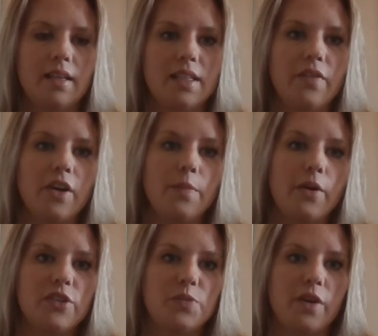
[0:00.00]
Severe
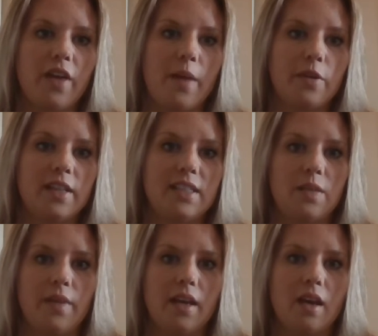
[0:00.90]
post-birth
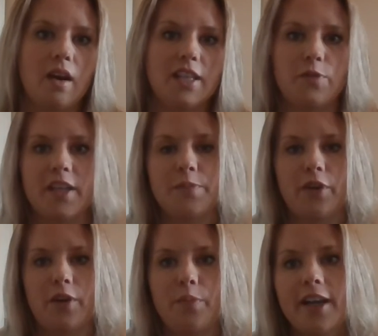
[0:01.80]
hypoglycemia can cause
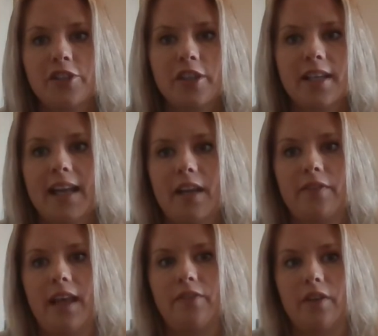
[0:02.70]
respiratory depression, and
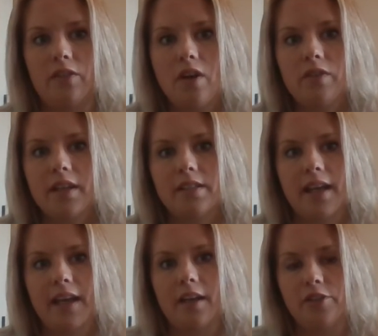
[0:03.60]
if left unnoticed
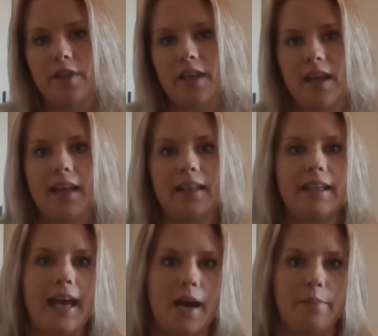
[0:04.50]
and untreated, it can
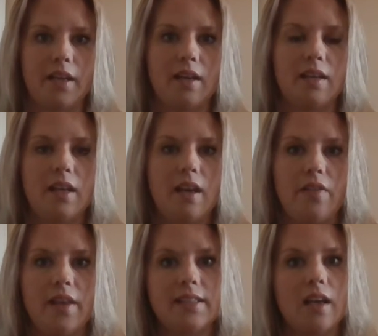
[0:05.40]
lead to apnea.
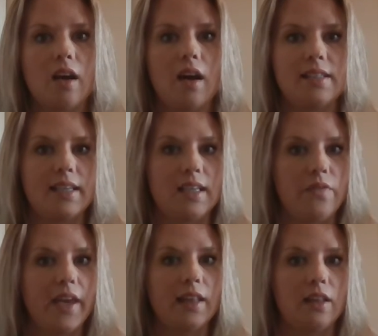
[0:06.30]
This can cause
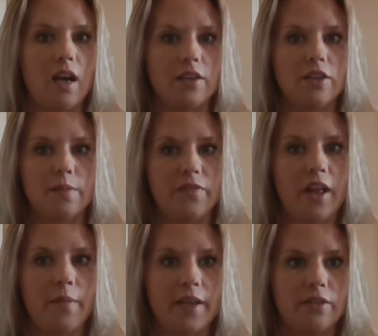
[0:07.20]
significant long-term
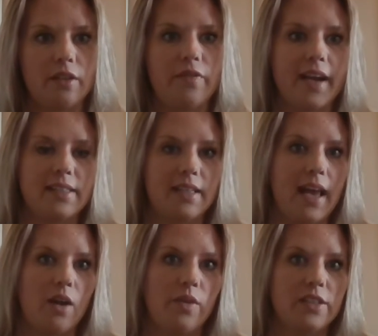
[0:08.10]
developmental effects in
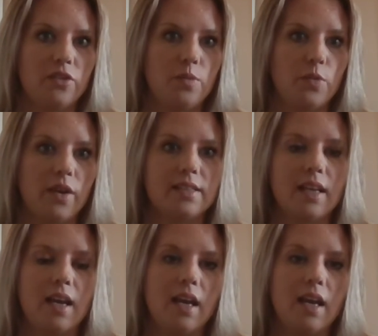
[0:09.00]
at-risk newborns.